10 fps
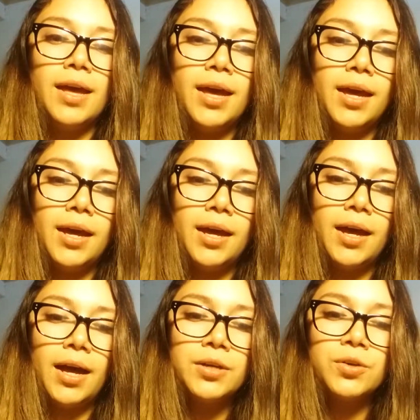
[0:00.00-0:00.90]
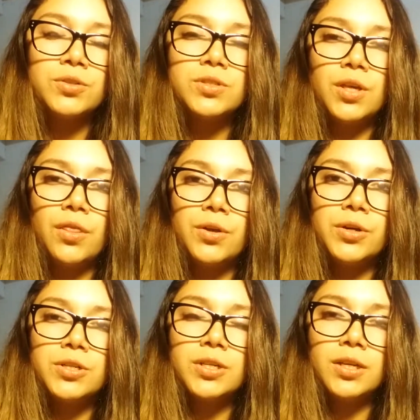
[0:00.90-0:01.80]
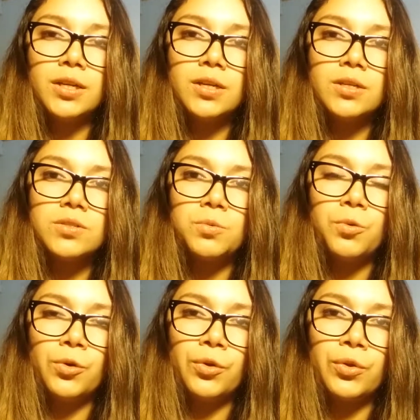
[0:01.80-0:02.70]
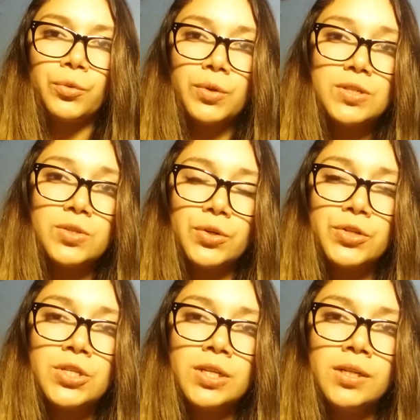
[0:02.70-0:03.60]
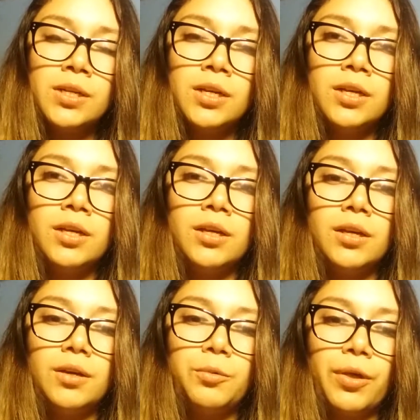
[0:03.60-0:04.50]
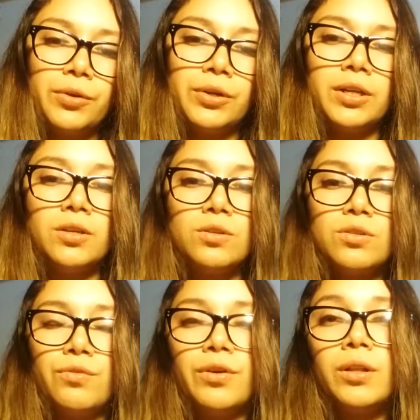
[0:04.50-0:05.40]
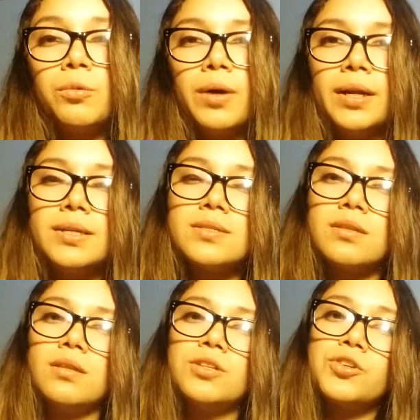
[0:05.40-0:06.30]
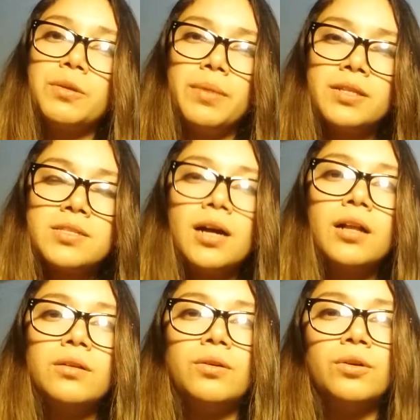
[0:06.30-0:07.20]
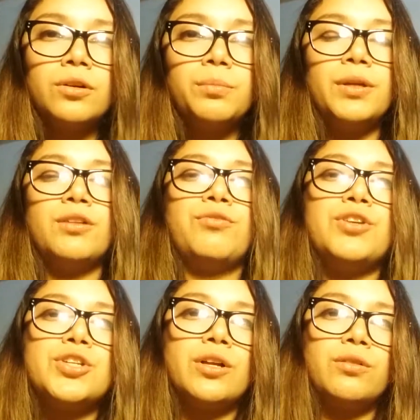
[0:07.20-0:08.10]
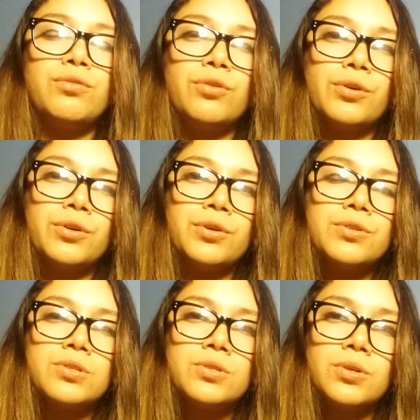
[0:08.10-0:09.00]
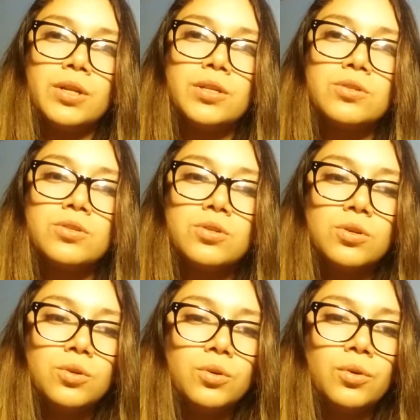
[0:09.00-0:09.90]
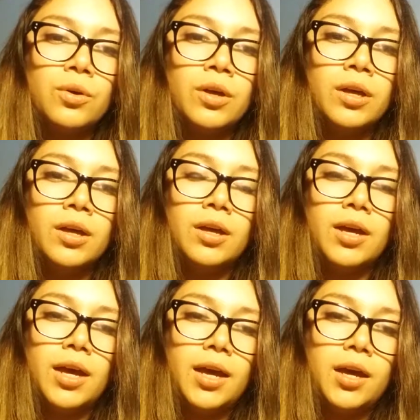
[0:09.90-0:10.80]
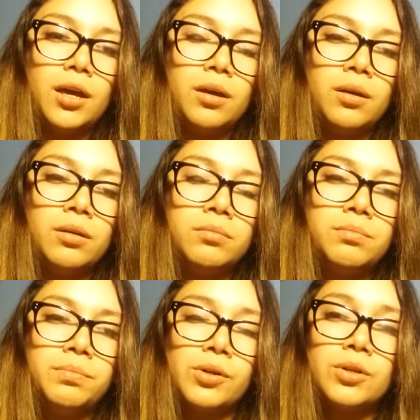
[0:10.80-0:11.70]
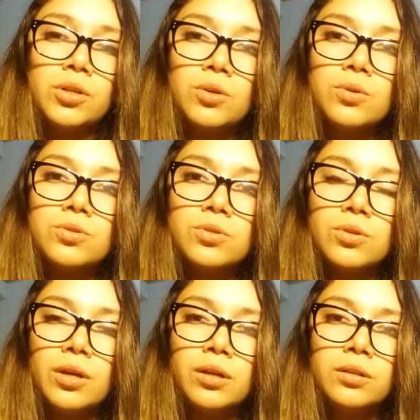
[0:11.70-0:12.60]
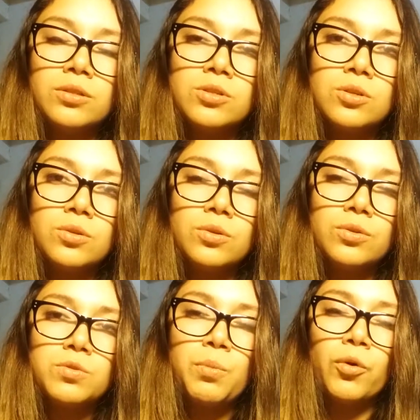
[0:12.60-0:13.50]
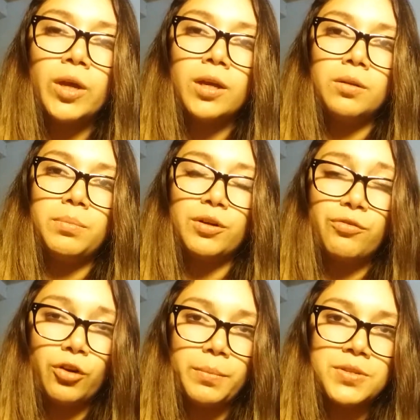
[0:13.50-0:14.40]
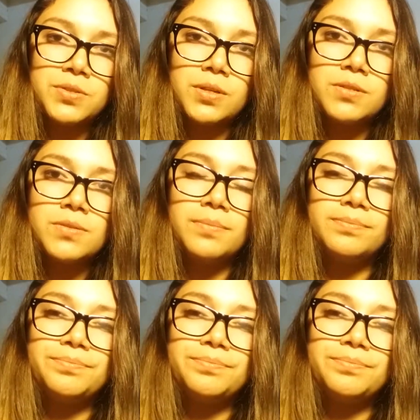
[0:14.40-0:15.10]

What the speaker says: I considered it is worth researching whether the use of L1 is detrimental or beneficial for students to produce L2 spoken performances.